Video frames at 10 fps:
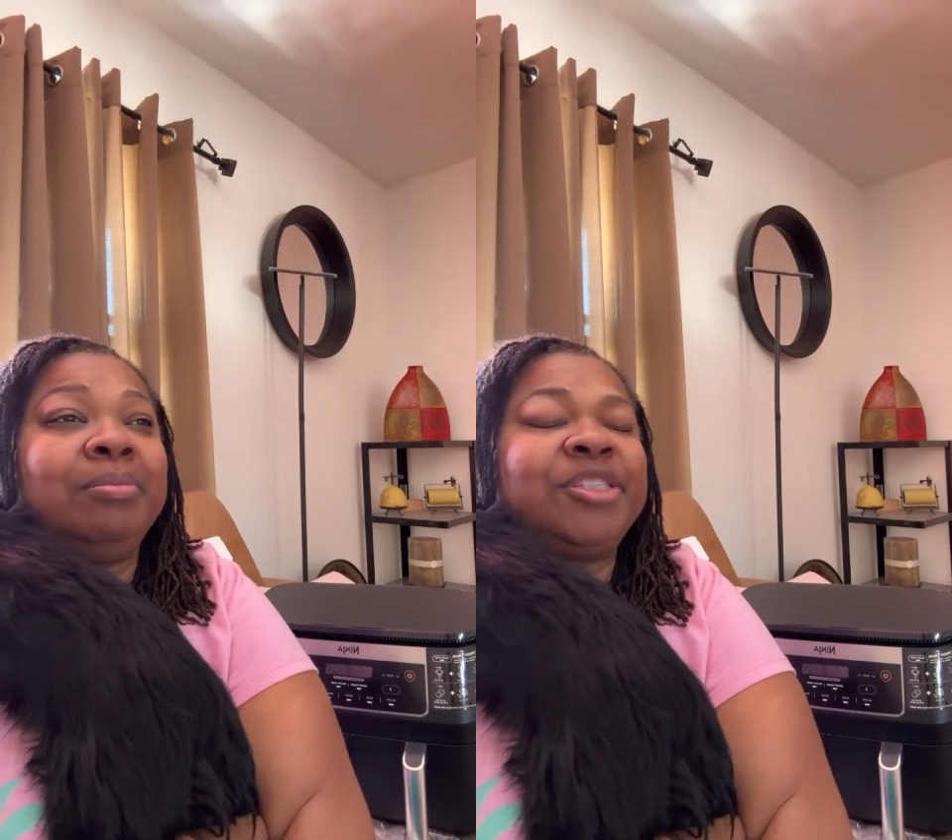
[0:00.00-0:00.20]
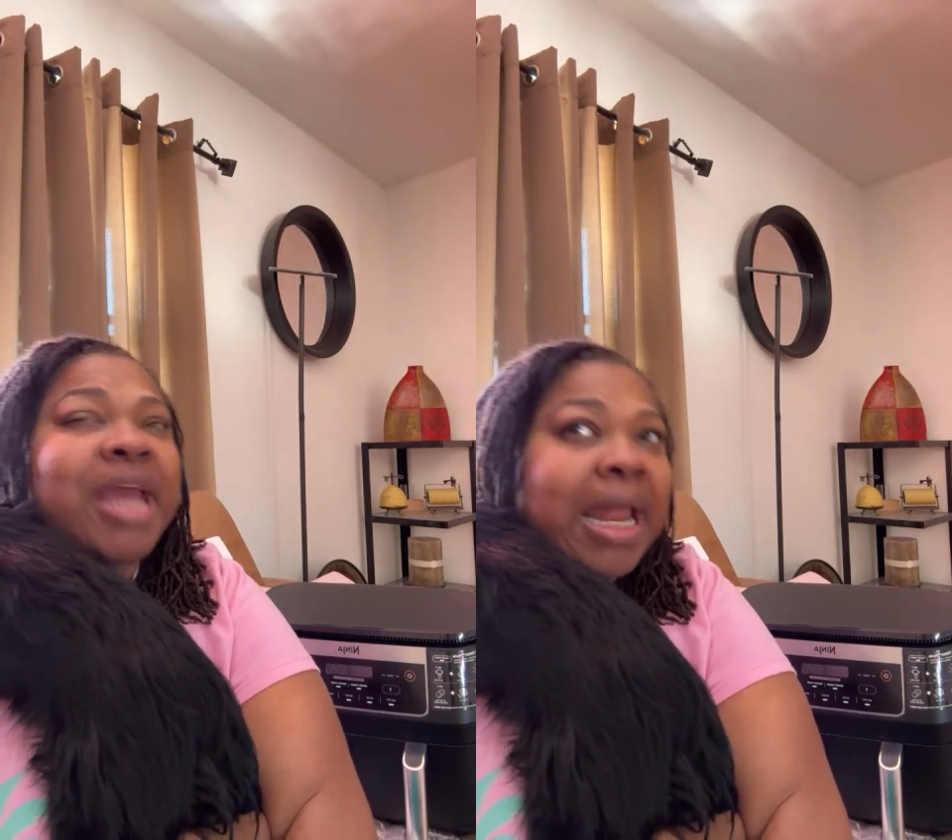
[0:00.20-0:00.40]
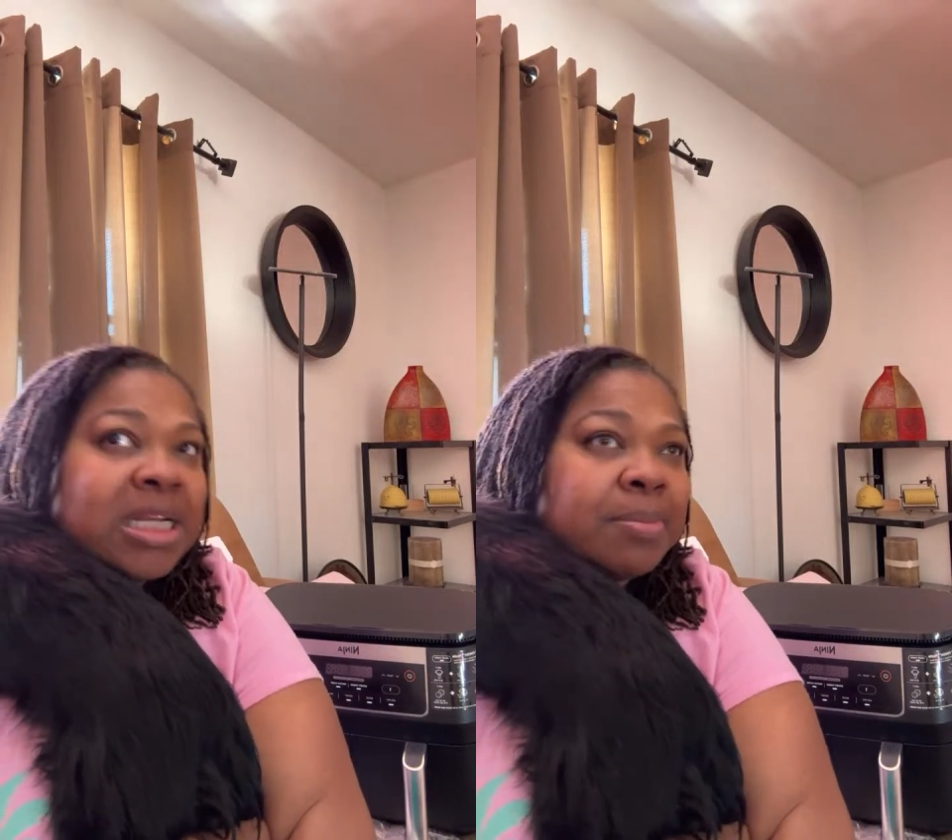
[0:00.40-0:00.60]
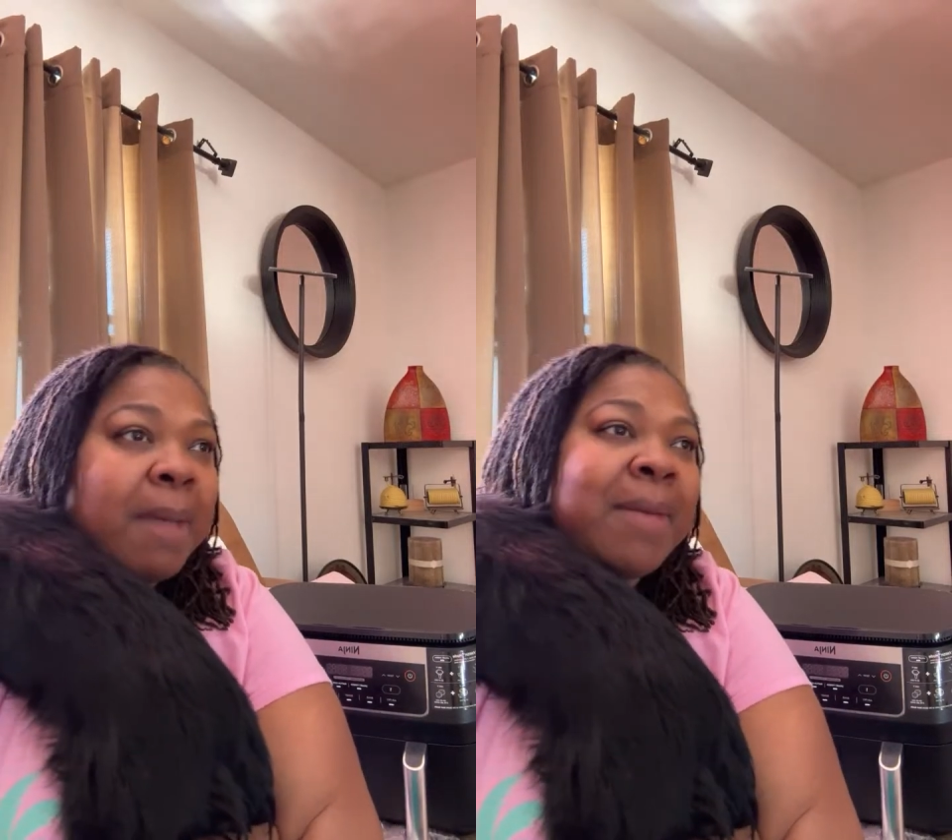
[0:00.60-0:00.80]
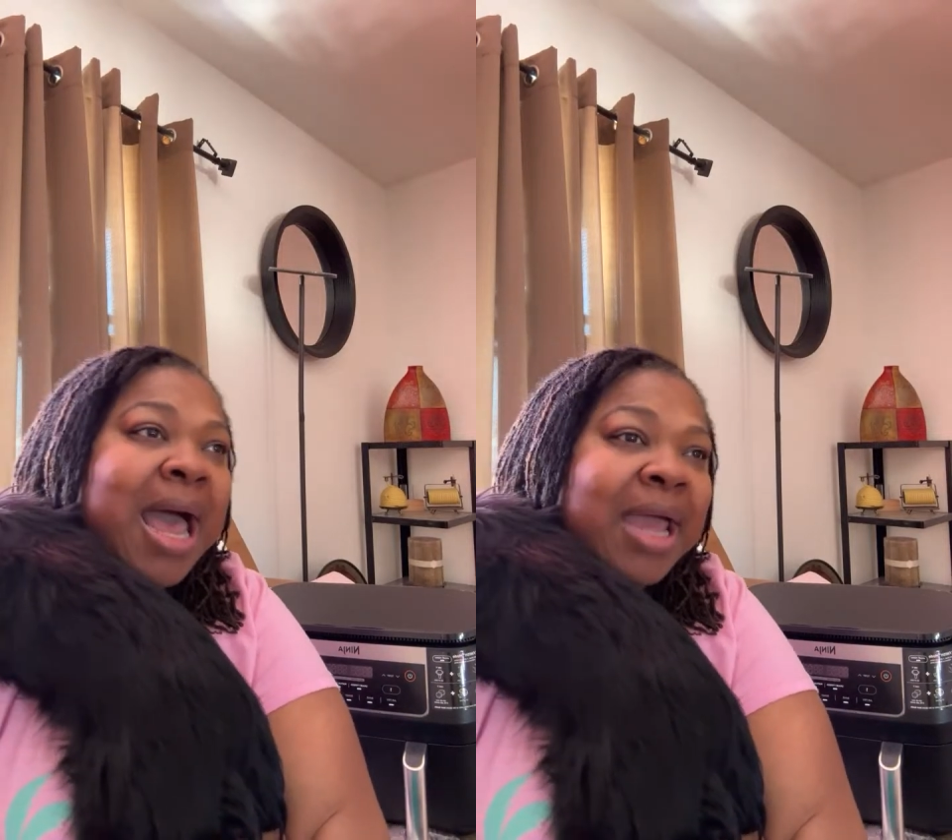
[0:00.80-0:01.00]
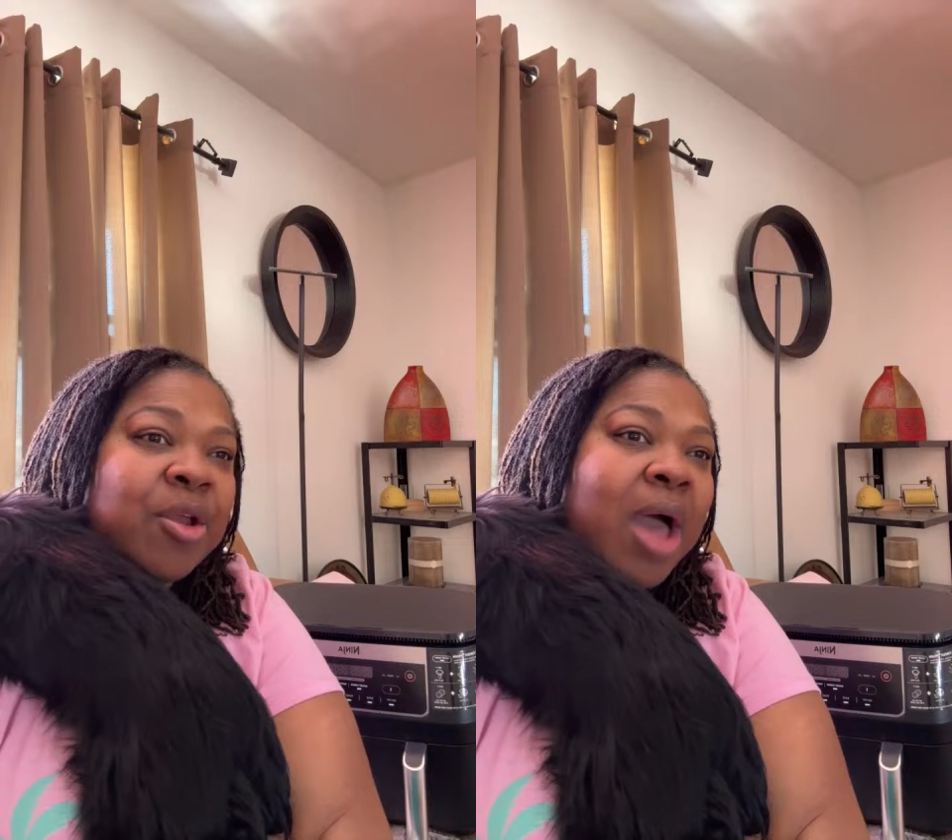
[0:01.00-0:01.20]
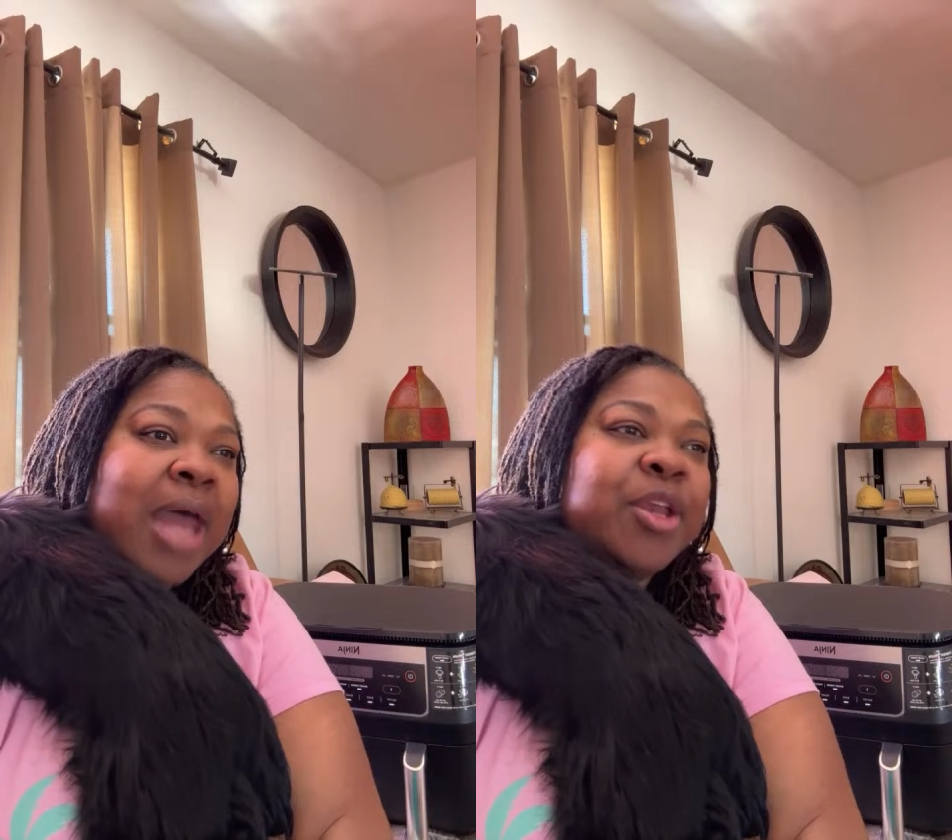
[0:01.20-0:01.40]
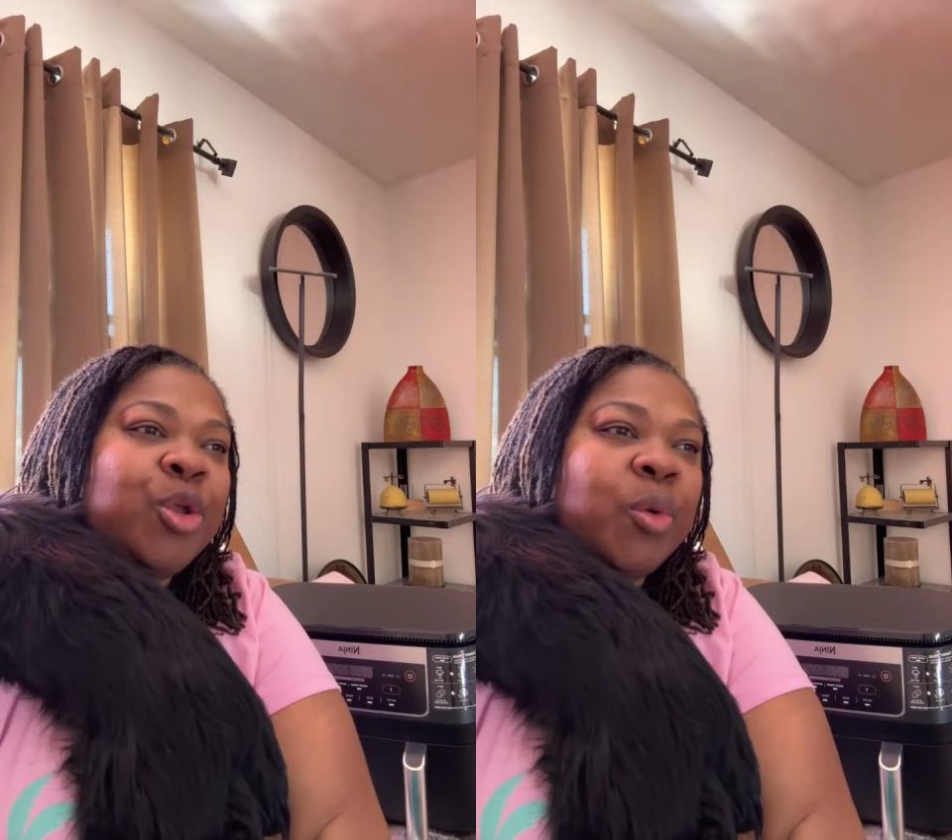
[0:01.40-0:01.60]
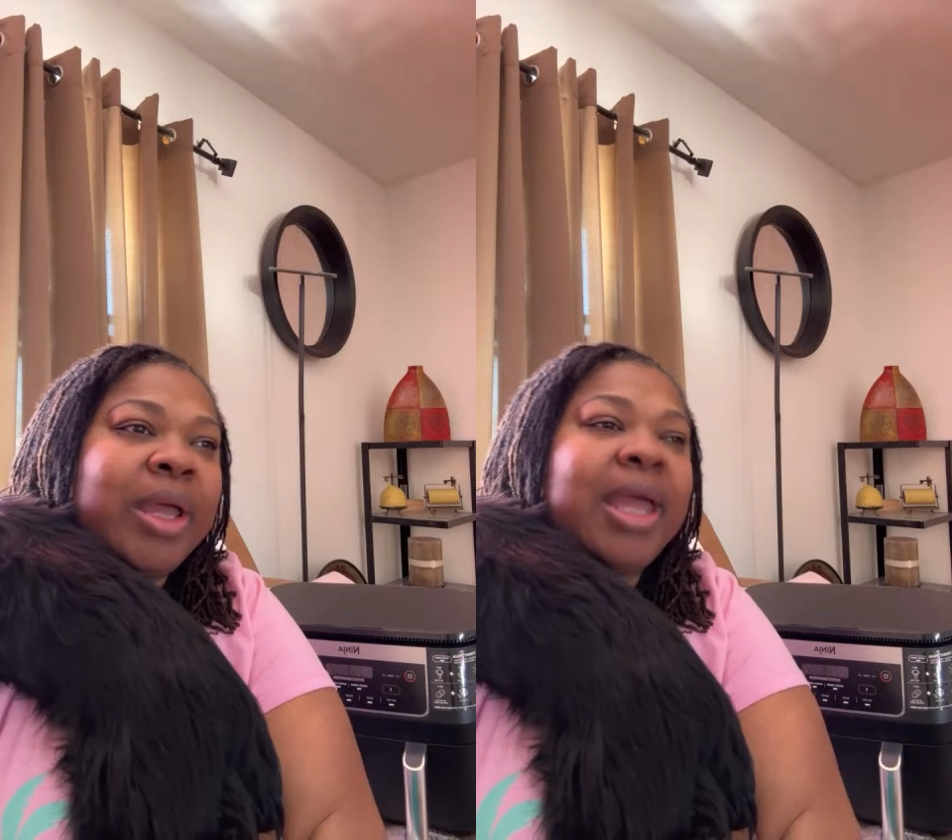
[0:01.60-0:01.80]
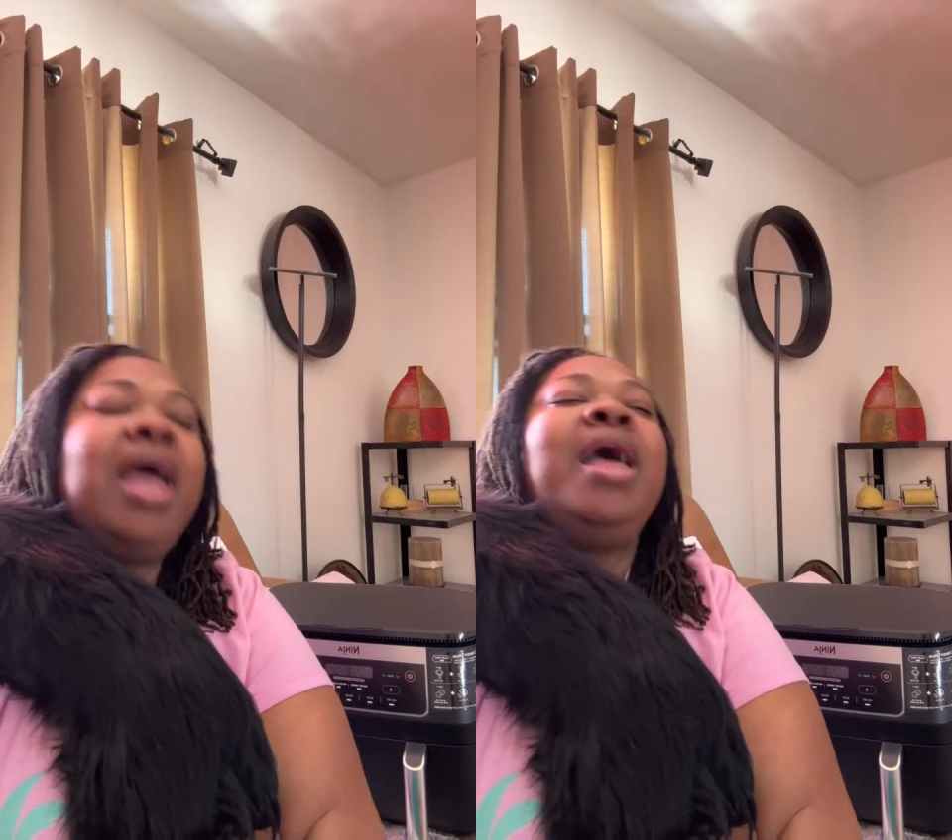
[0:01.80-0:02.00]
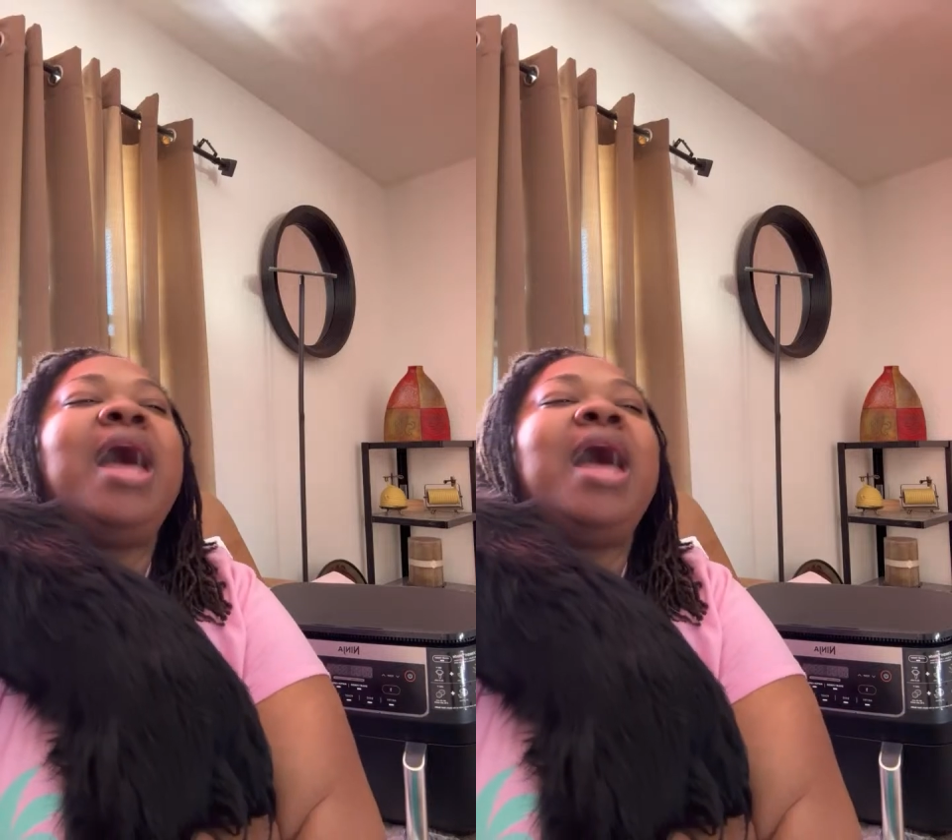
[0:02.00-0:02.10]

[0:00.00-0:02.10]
challenge my mind on how to do it,